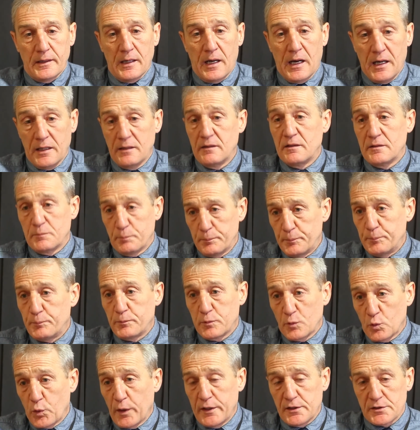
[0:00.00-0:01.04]
And
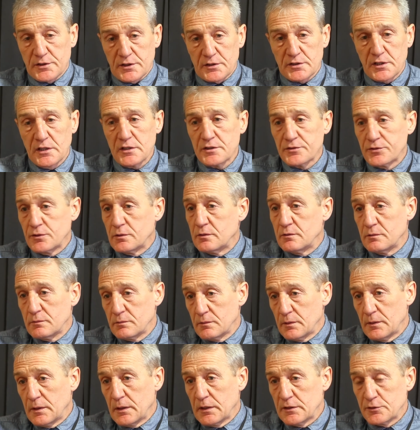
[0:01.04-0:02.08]
quite successful
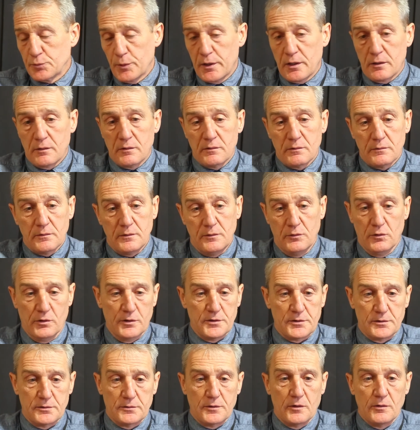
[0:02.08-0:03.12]
as well.
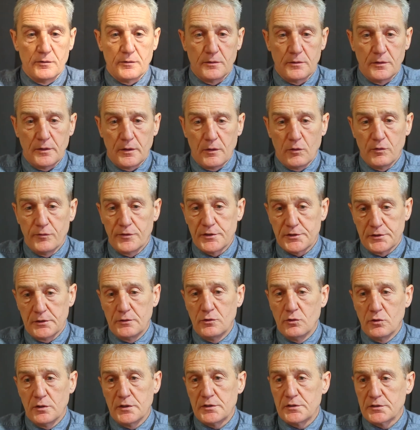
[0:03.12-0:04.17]
Obviously
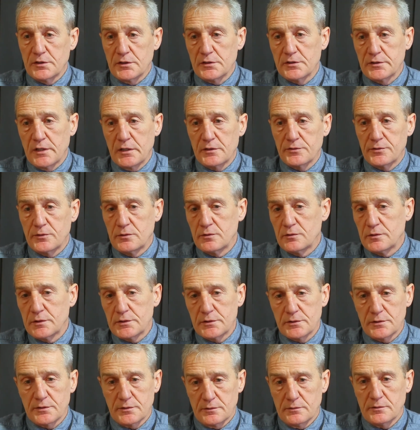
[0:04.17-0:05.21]
not as successful
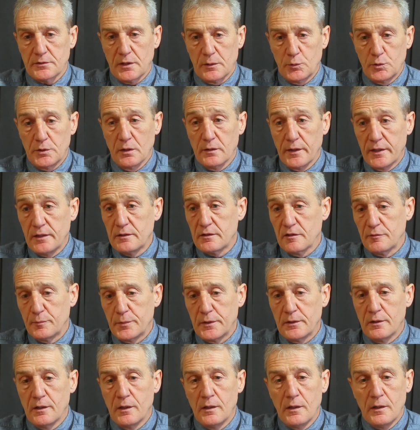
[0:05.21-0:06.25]
as I would have liked to
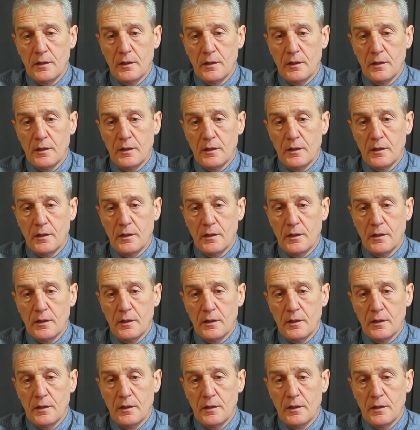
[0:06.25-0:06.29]
be.